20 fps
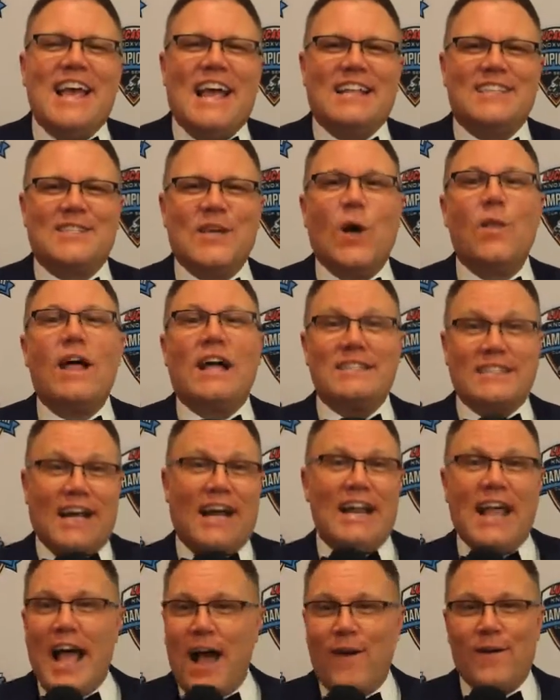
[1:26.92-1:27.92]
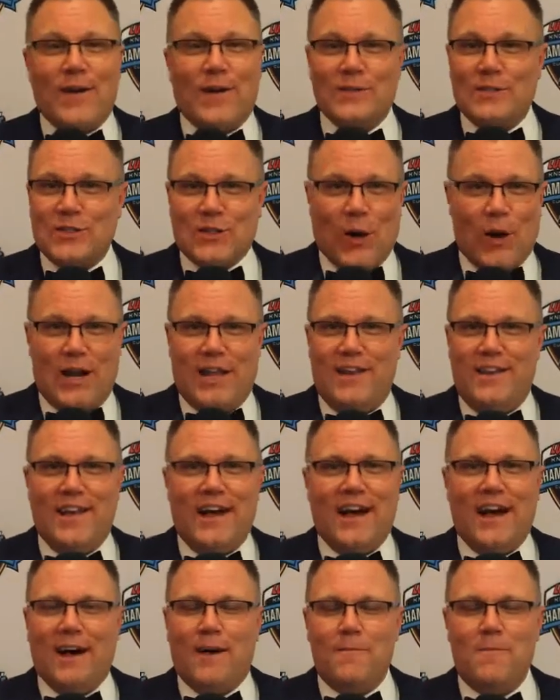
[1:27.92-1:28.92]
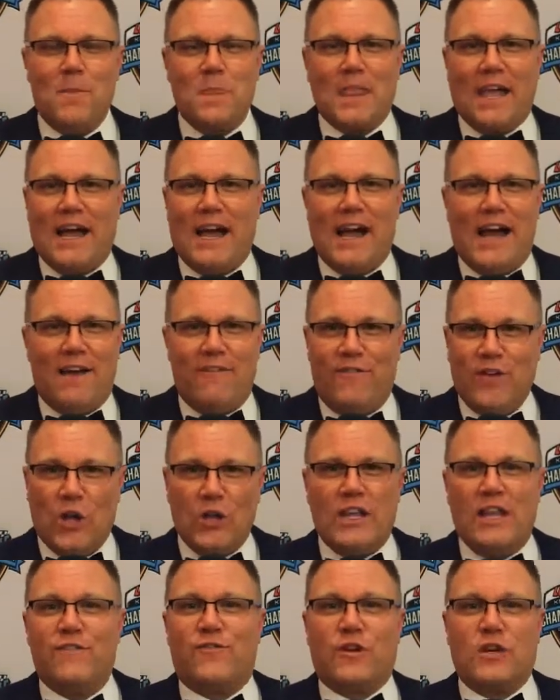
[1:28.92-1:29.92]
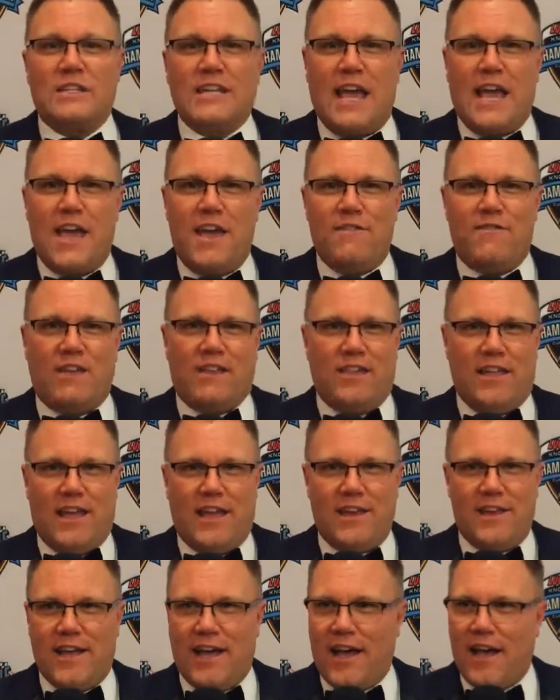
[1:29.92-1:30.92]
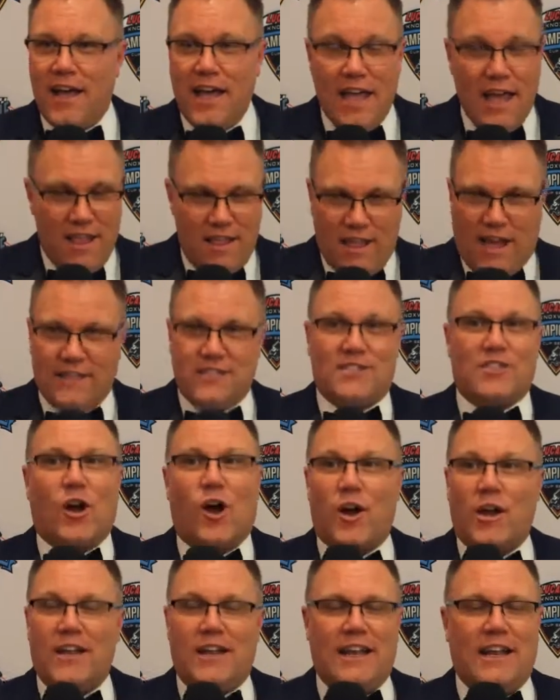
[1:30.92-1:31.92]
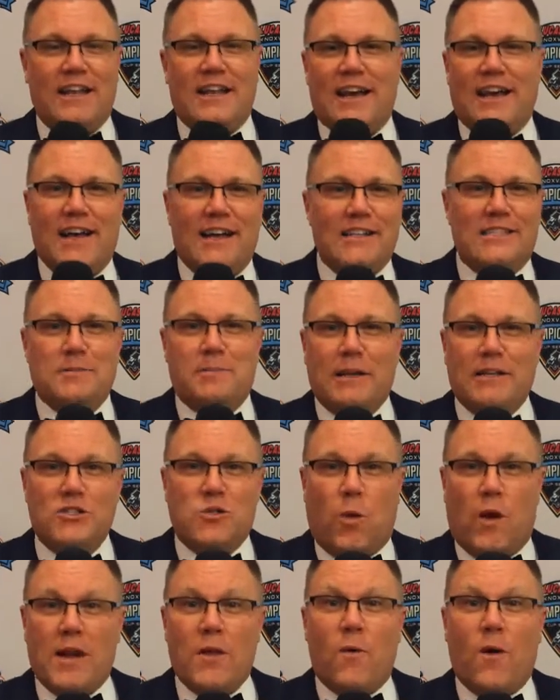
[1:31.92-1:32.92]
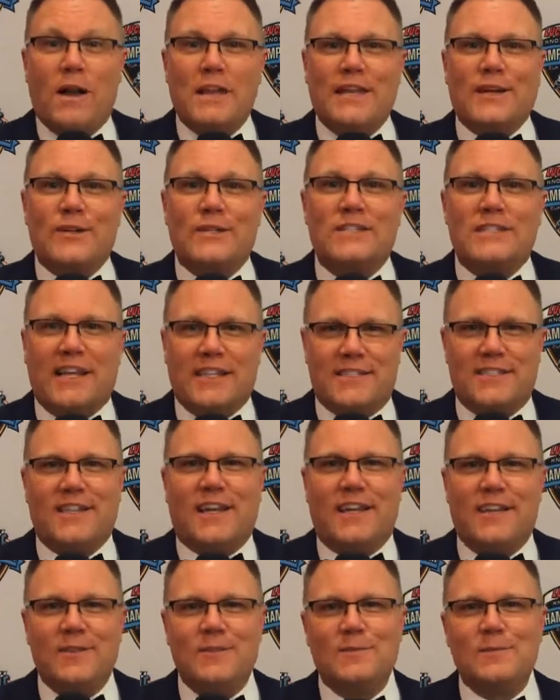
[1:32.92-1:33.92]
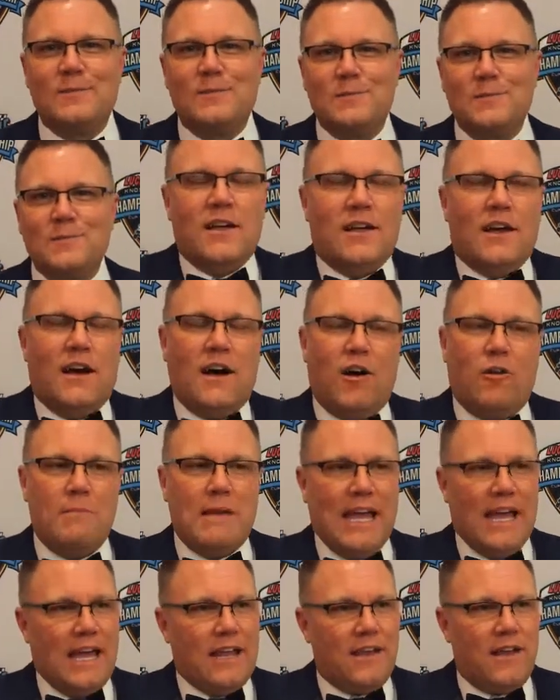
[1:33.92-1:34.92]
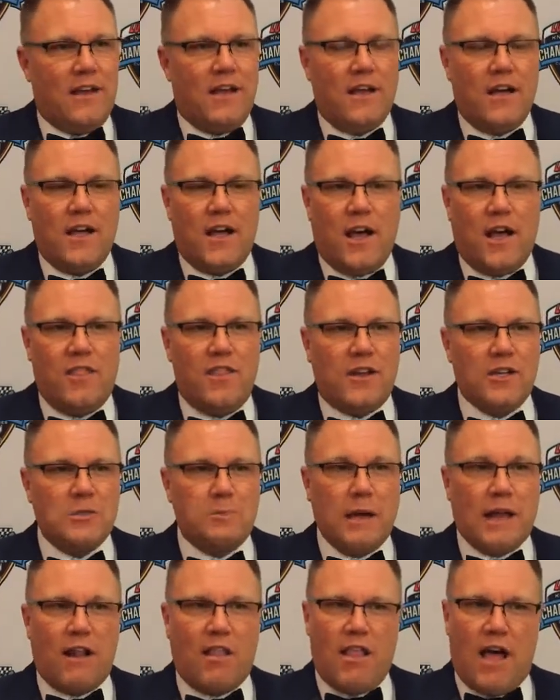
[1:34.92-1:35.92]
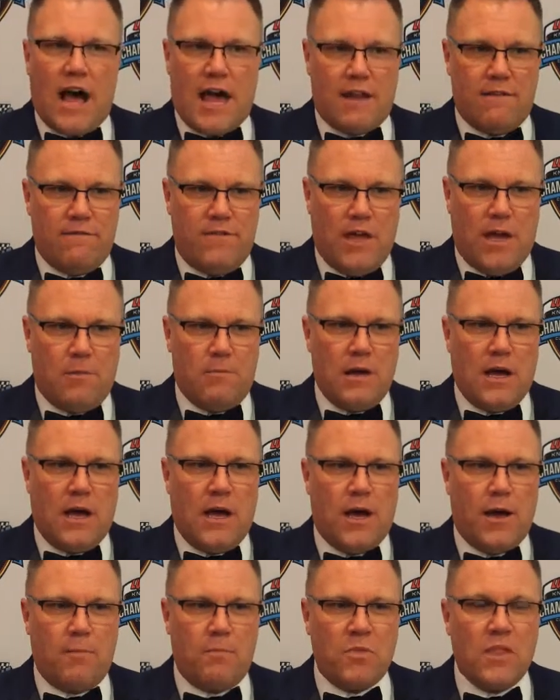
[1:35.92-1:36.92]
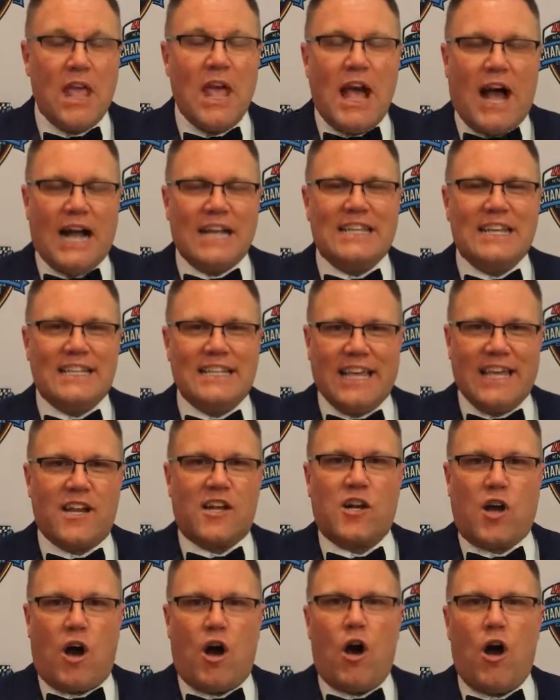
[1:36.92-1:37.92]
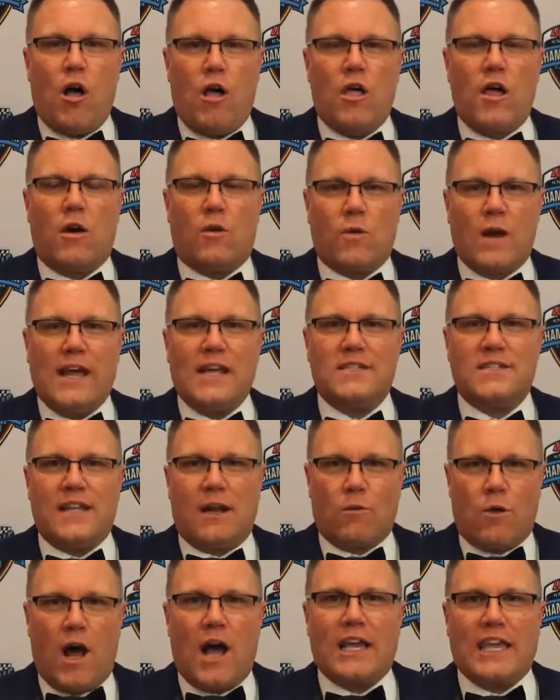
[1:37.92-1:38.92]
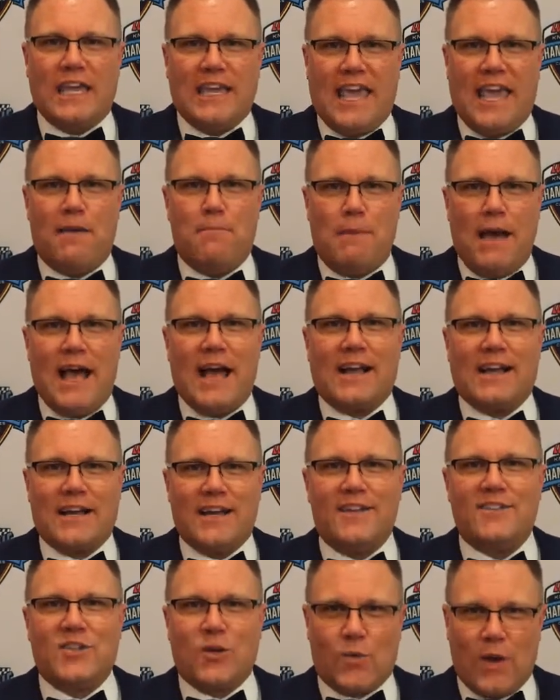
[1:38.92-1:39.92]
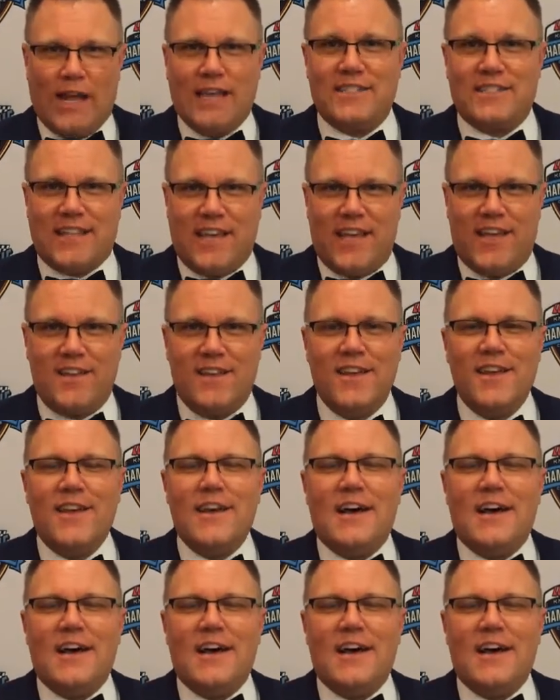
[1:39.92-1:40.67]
And so that's kind of how it all started. I filled in for Dave, and then I started, and it's been 21 years since then. Oh man, there's been a lot of them. I did get a race that Rocky came back to race in,